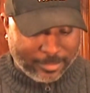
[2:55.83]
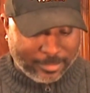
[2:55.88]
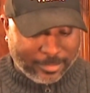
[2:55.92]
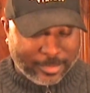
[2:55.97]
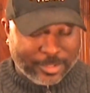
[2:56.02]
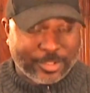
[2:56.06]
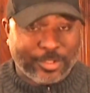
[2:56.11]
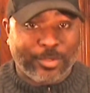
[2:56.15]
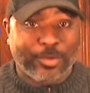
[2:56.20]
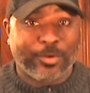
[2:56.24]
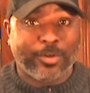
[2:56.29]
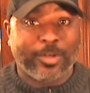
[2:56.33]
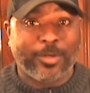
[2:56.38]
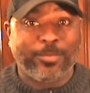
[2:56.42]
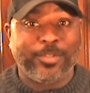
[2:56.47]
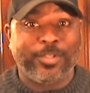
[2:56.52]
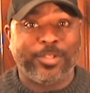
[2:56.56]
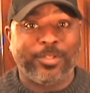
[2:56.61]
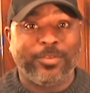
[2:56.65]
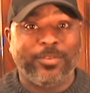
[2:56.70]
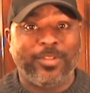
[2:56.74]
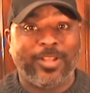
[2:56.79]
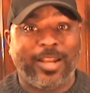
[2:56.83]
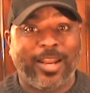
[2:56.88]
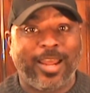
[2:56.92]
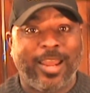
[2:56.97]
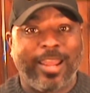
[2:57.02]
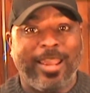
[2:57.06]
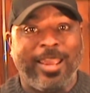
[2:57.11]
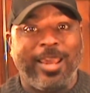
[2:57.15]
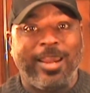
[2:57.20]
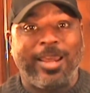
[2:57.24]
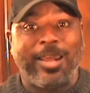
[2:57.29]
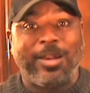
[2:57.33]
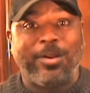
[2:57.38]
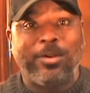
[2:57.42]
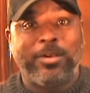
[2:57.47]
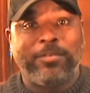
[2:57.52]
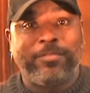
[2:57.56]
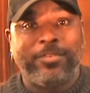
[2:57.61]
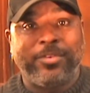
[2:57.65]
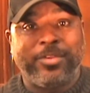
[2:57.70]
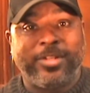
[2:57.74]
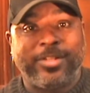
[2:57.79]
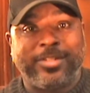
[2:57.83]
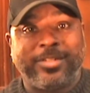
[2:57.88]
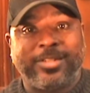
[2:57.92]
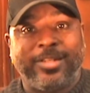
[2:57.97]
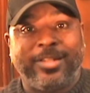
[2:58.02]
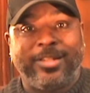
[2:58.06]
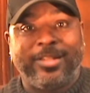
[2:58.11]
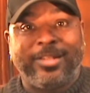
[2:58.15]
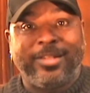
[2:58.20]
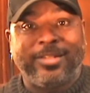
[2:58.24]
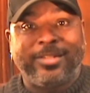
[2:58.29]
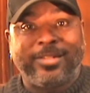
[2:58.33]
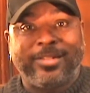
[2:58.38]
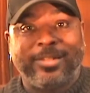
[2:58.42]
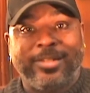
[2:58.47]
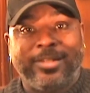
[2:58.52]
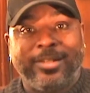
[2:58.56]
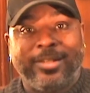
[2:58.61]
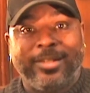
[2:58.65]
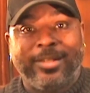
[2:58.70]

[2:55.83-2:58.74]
Storm 2 that I had, I don't know if you can see this,